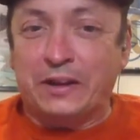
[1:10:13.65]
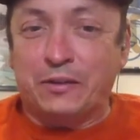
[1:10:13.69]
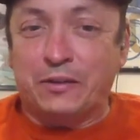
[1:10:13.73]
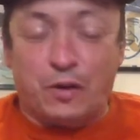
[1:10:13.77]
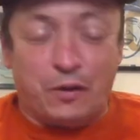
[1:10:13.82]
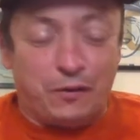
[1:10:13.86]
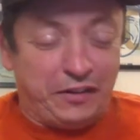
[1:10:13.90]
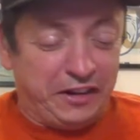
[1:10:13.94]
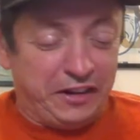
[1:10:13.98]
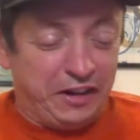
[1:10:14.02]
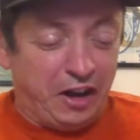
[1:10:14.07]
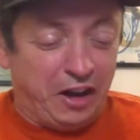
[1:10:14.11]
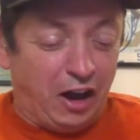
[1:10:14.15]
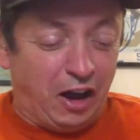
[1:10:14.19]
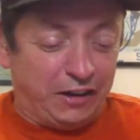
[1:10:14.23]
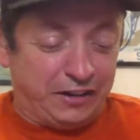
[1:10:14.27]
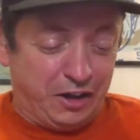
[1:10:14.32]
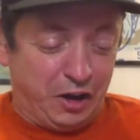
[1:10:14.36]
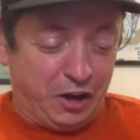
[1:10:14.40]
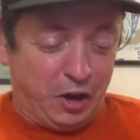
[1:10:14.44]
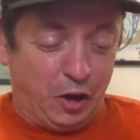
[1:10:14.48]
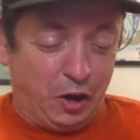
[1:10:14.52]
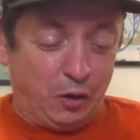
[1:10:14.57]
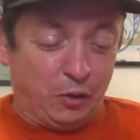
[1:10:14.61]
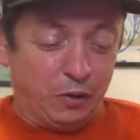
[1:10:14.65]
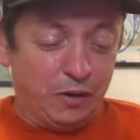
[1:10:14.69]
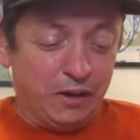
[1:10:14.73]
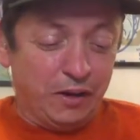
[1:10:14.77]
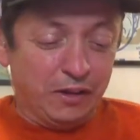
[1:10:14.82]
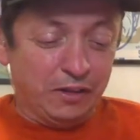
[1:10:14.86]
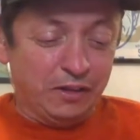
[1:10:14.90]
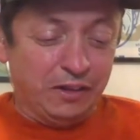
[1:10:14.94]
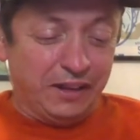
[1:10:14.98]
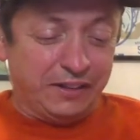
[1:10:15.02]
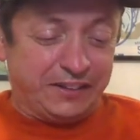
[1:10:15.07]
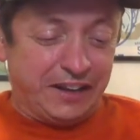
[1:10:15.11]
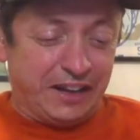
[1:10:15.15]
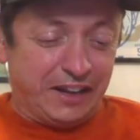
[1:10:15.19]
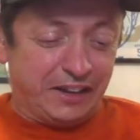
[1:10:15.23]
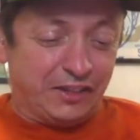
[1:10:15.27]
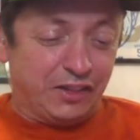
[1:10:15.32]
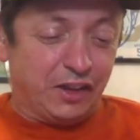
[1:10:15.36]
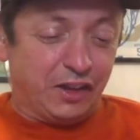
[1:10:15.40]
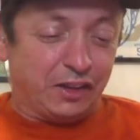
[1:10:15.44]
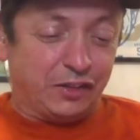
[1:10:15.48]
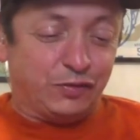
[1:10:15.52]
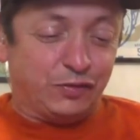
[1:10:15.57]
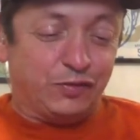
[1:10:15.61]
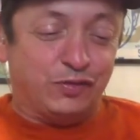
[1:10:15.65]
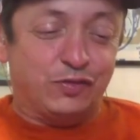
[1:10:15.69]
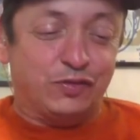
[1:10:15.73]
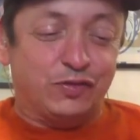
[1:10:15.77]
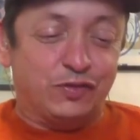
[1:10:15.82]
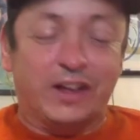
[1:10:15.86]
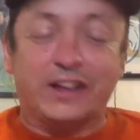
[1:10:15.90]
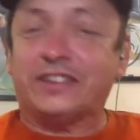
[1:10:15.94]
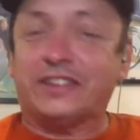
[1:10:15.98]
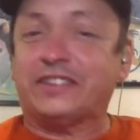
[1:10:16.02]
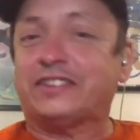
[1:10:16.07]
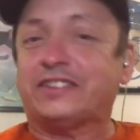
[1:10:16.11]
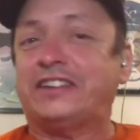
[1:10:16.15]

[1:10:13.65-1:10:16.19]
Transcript: speaking of riveting audio, let's take this.